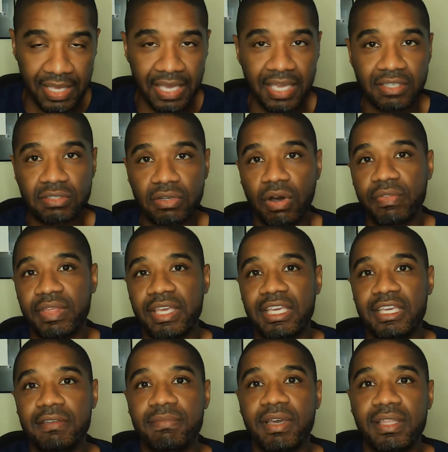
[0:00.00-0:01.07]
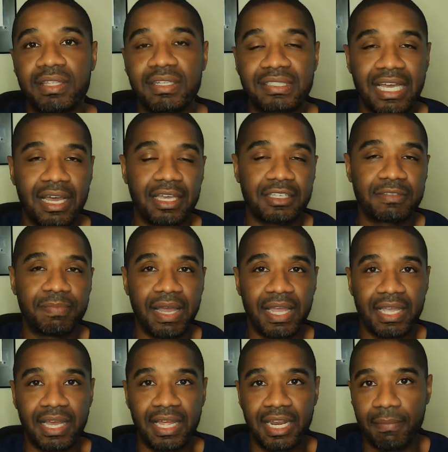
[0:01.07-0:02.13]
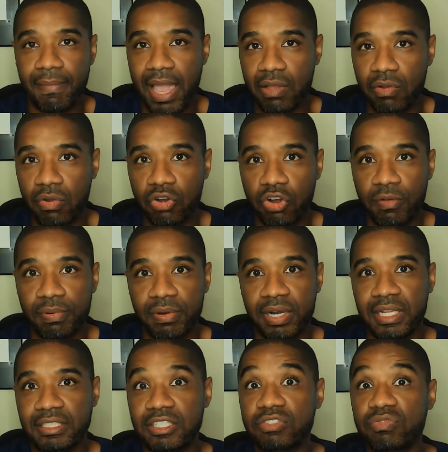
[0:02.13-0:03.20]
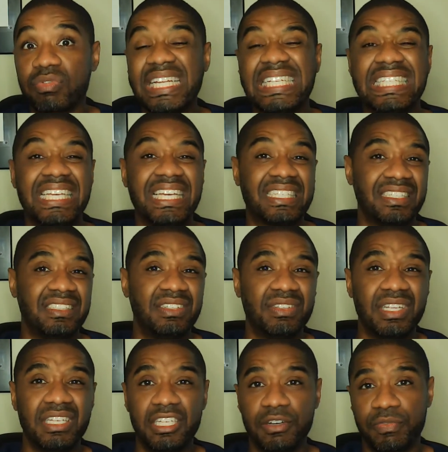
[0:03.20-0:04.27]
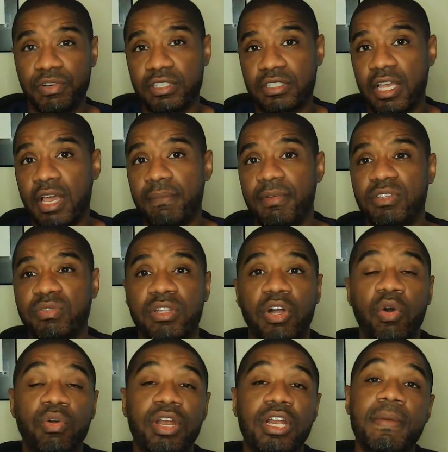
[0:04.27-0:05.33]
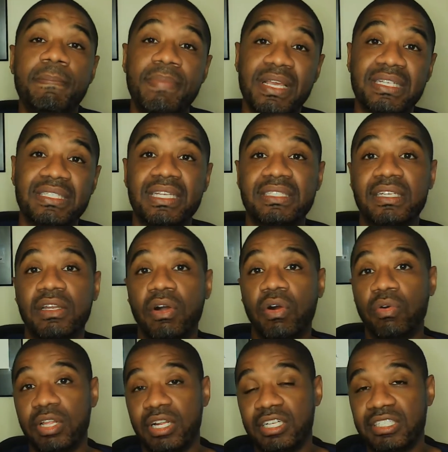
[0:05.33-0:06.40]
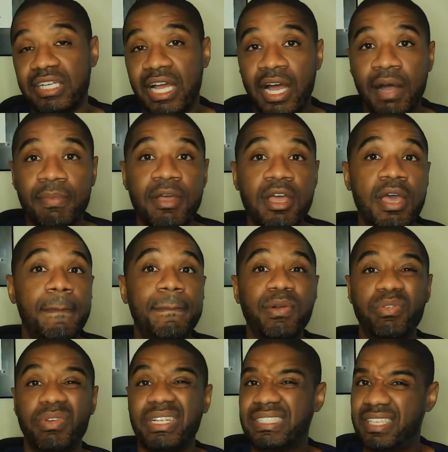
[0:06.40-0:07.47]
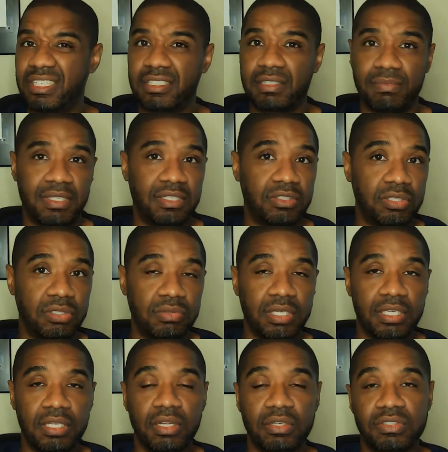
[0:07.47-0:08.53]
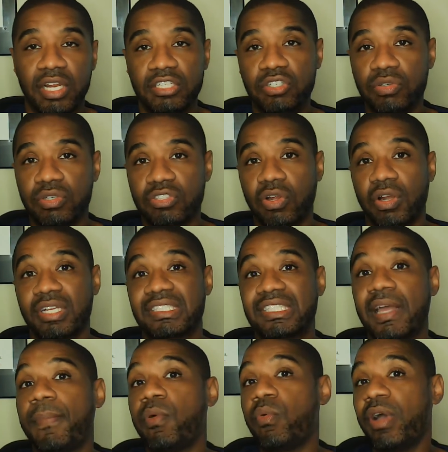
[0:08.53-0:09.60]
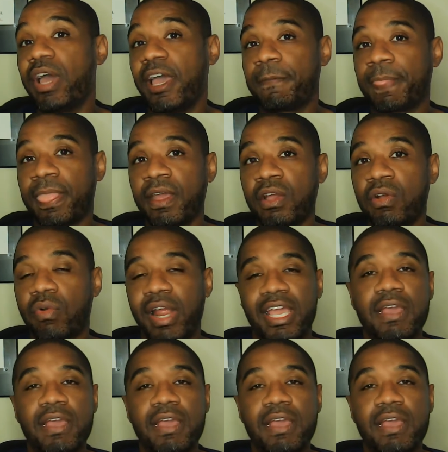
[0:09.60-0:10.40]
It's called The E-Myth. It's by a guy named Michael Gerber, and it just really digs into the difference between owning a business and owning a job, building systems into it, so that you can start to step away, right?